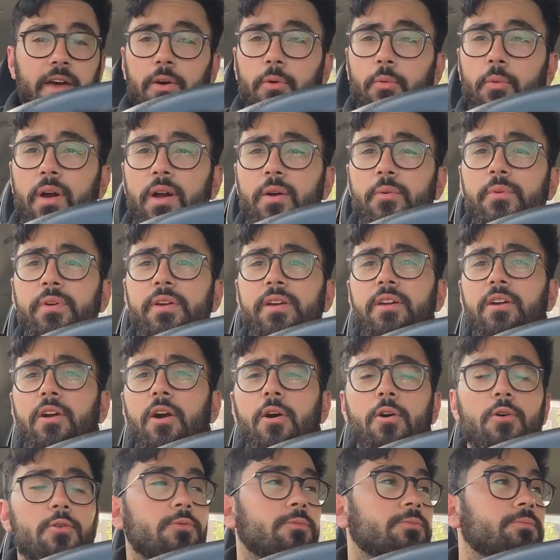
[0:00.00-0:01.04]
And away we
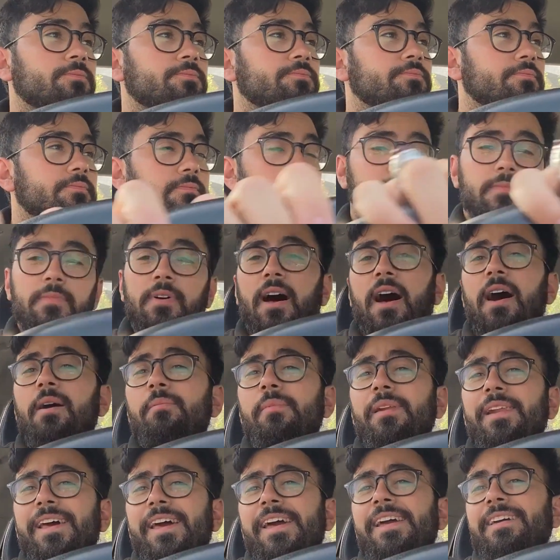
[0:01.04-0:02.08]
go. I'm
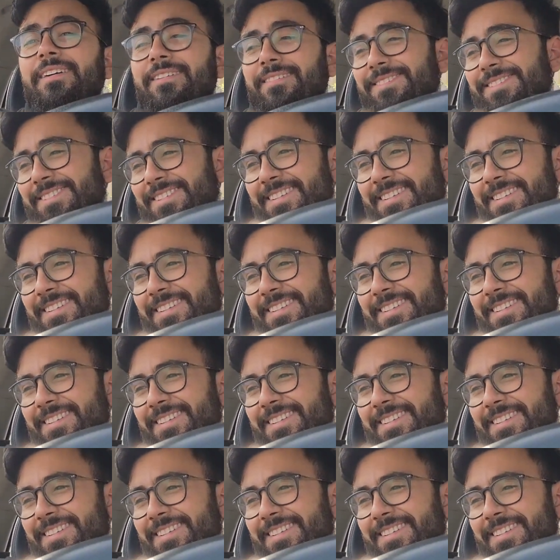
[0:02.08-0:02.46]
late.